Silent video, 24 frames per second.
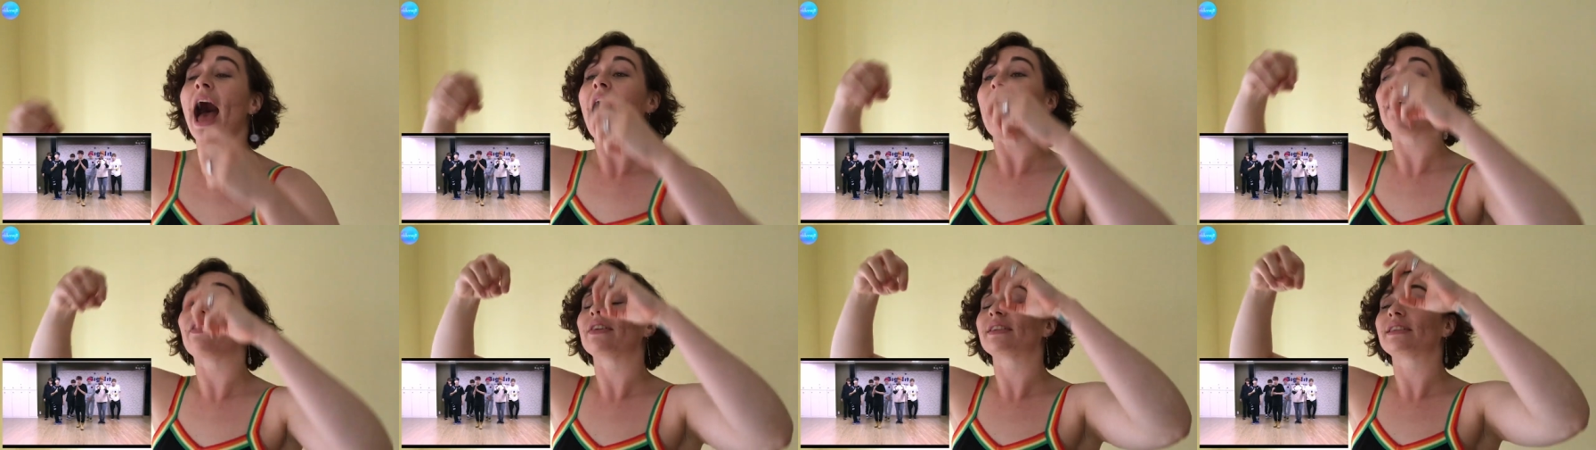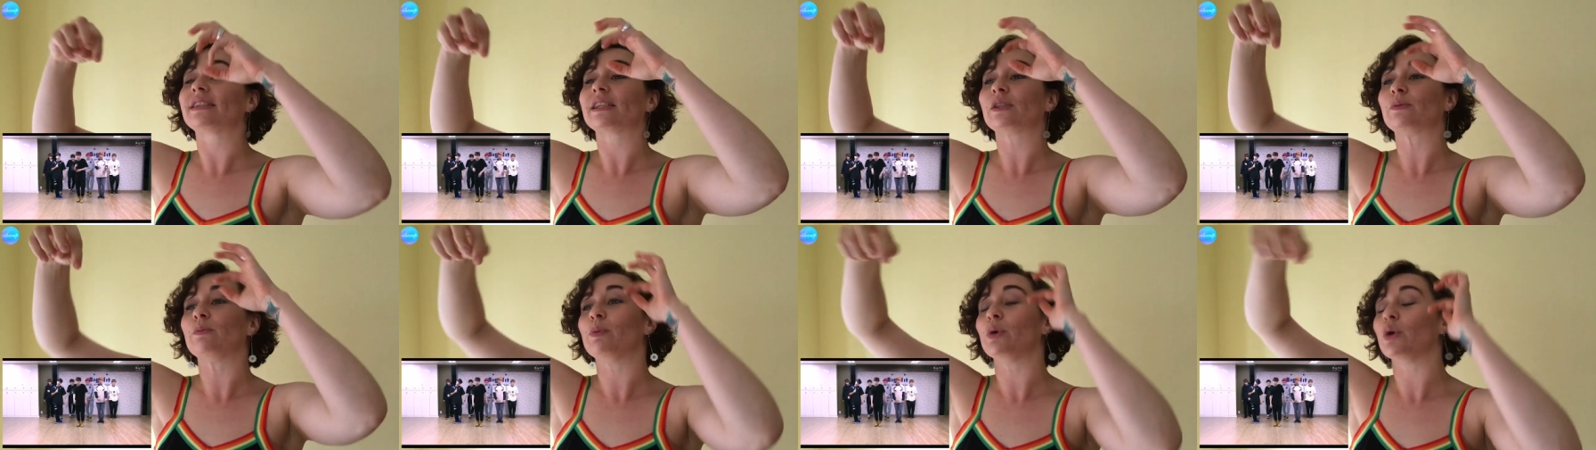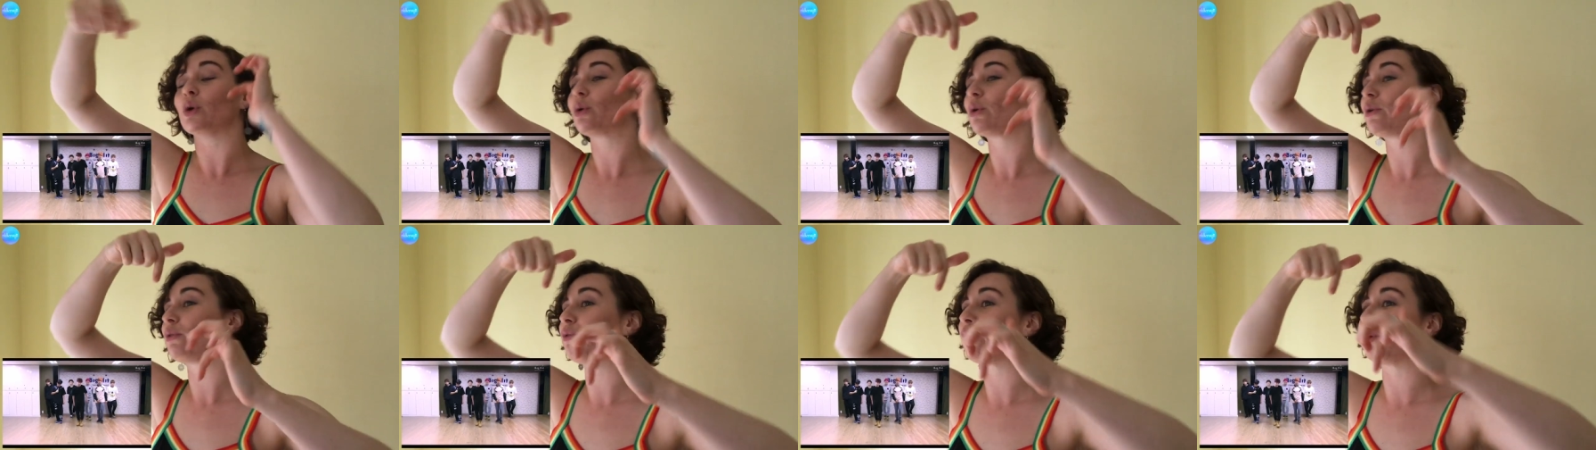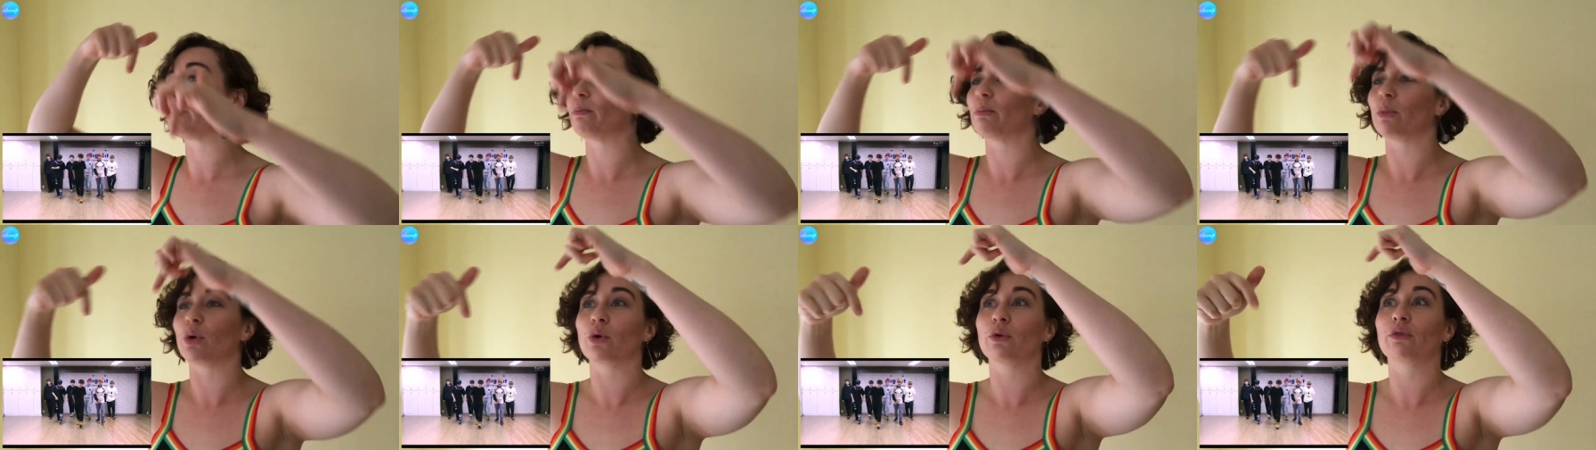And there's this
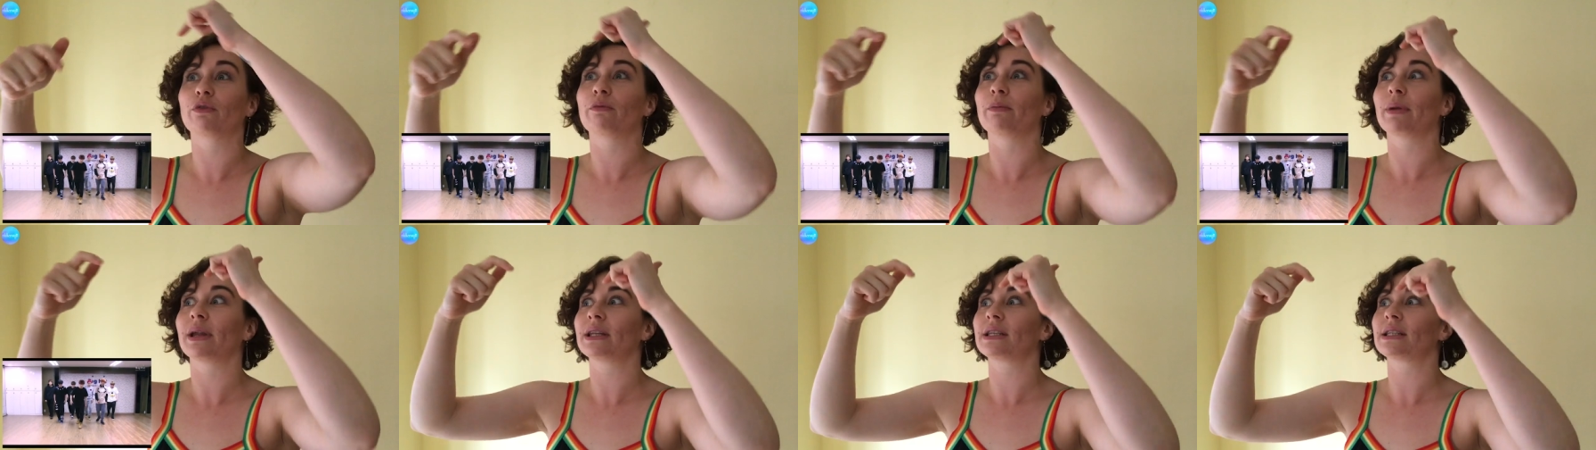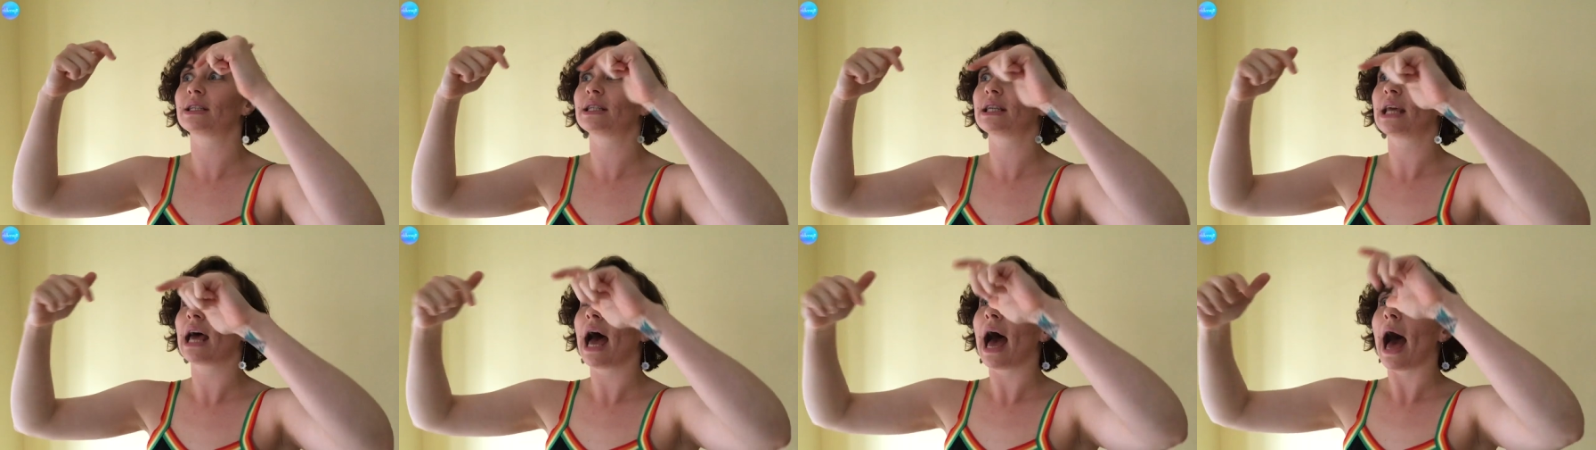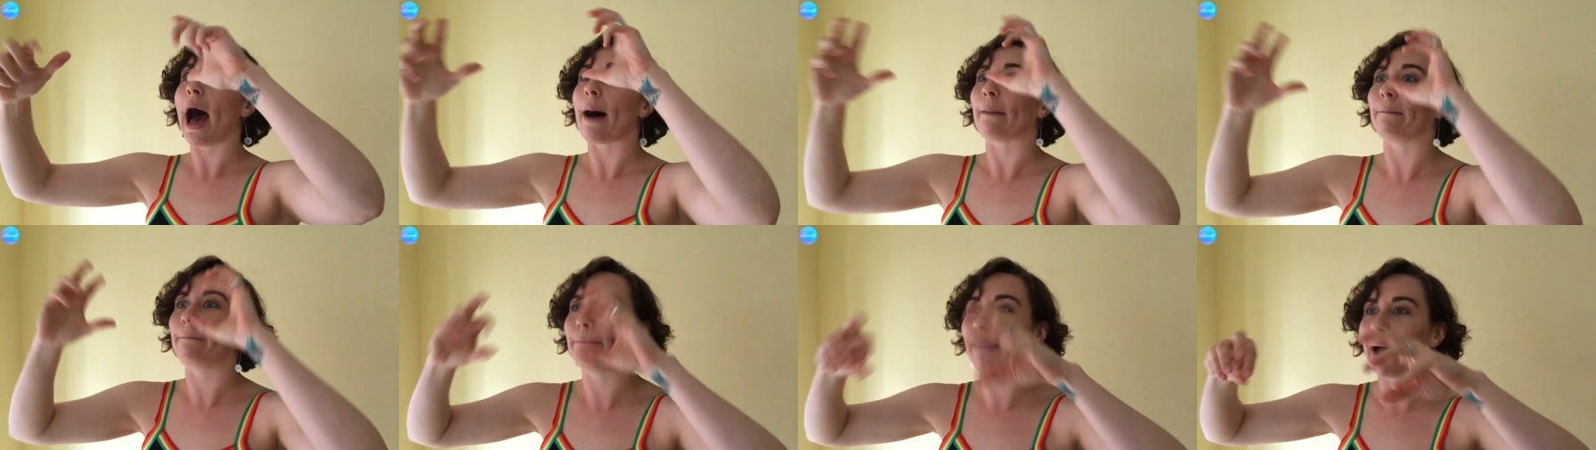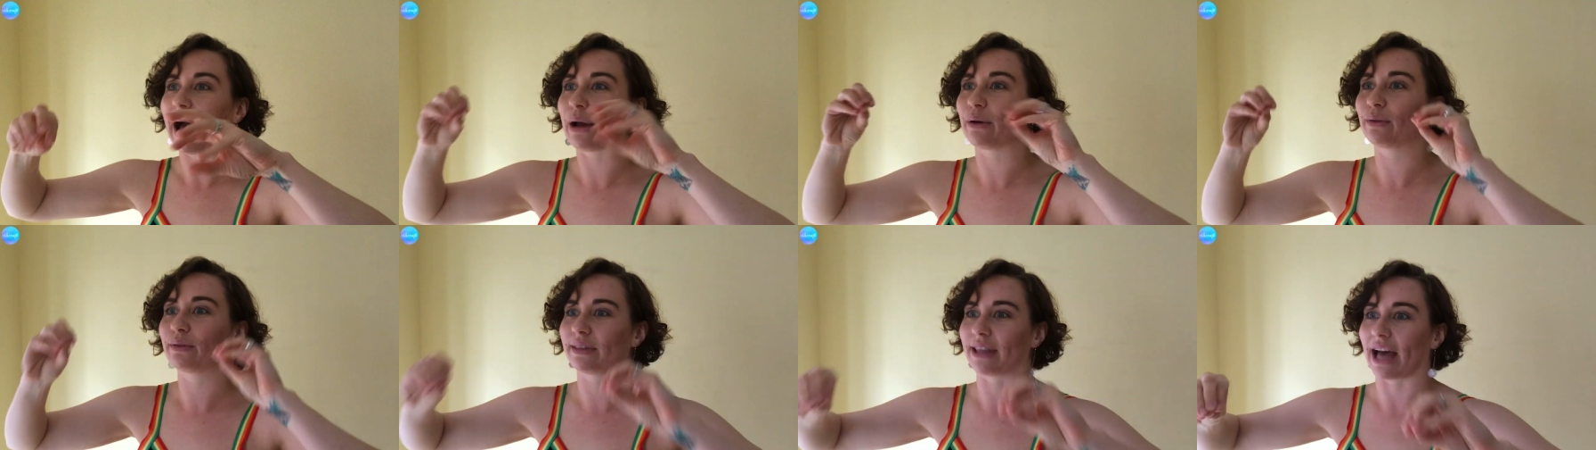beautiful movement
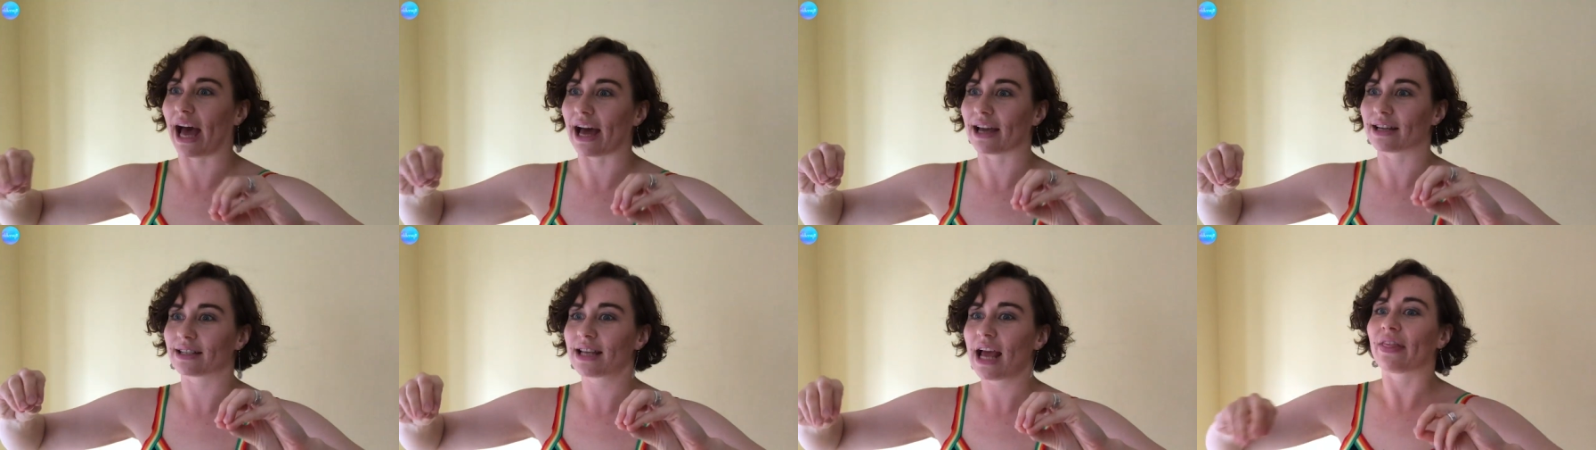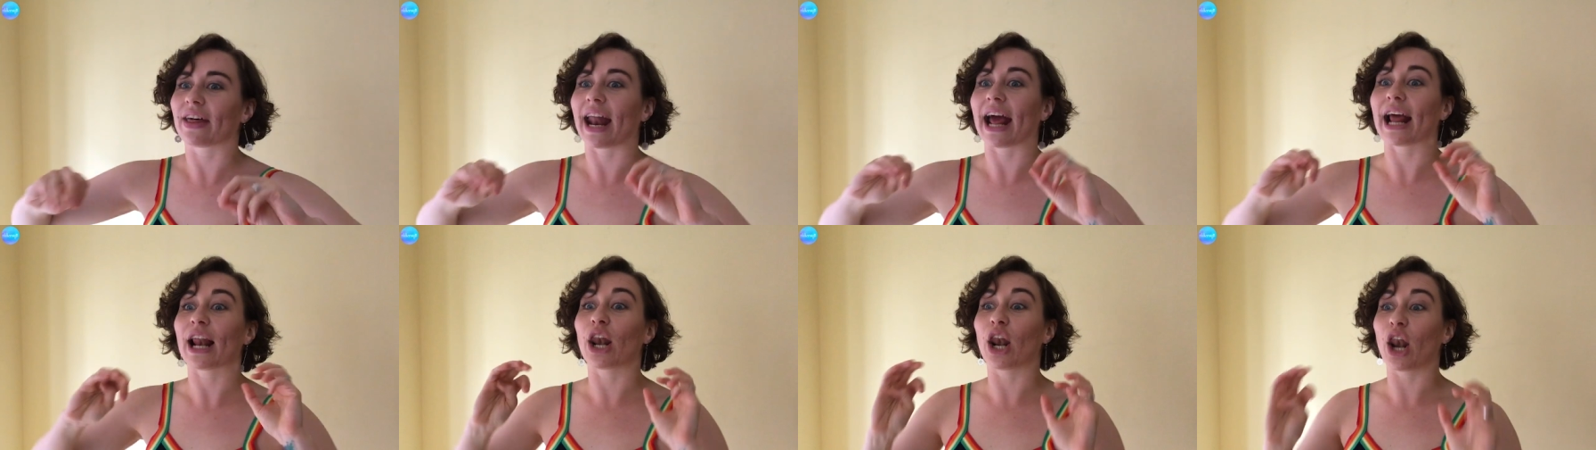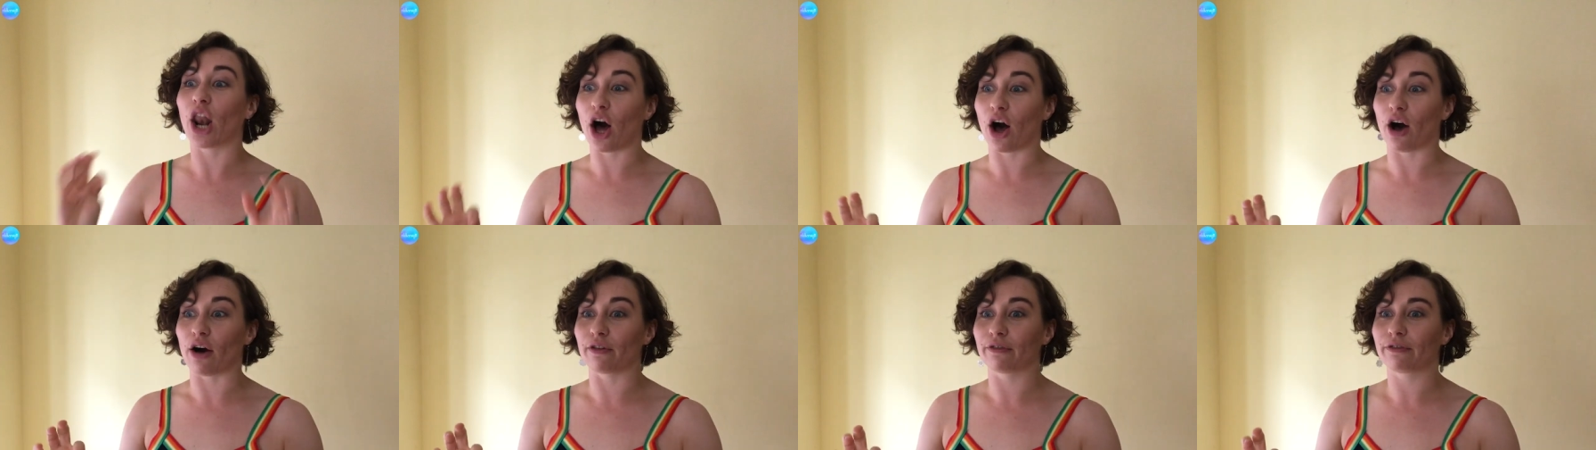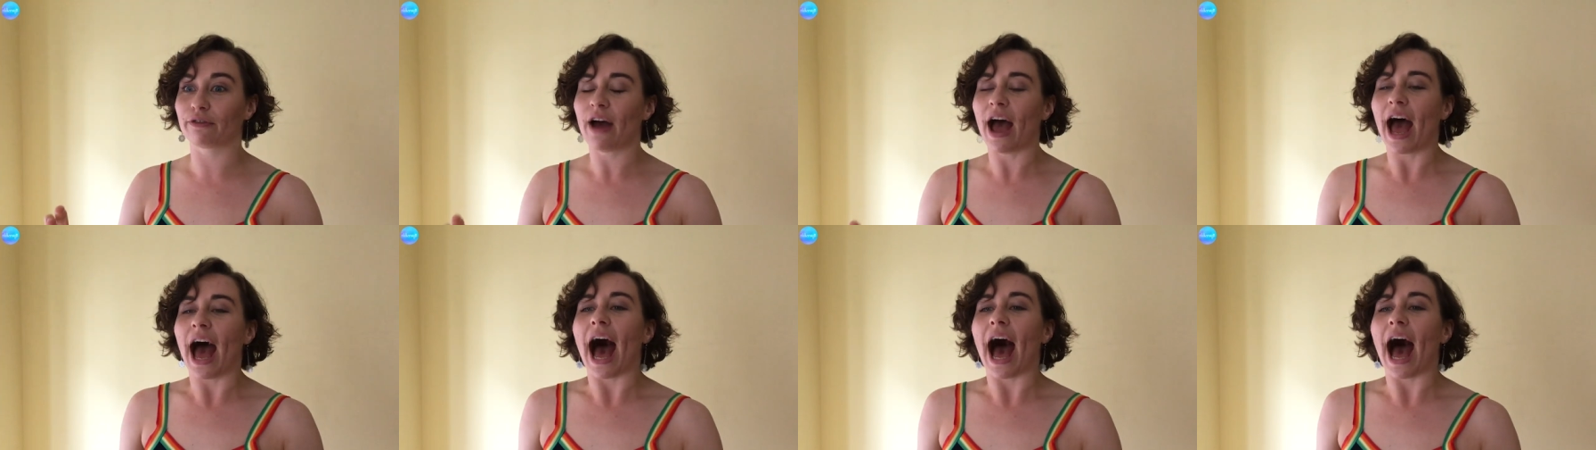about that I love.